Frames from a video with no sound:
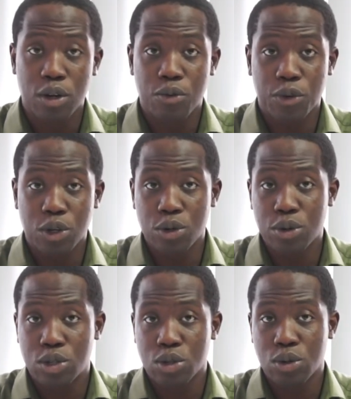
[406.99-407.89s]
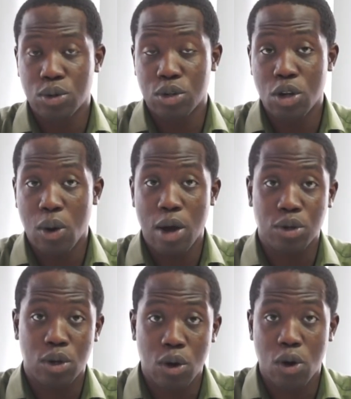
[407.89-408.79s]
for you to know how
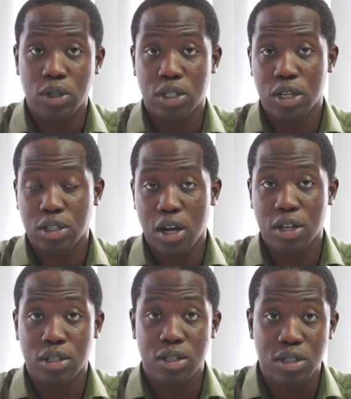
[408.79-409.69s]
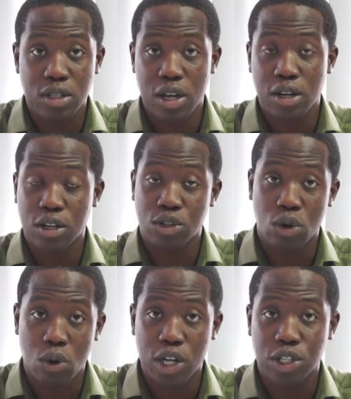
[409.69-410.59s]
you can contact us and send us your
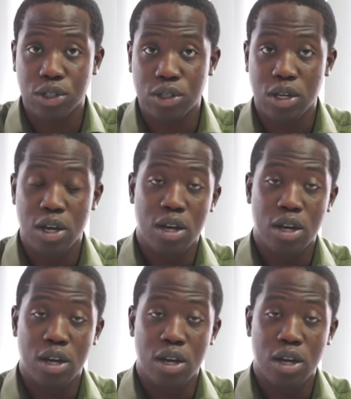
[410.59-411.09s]
questions.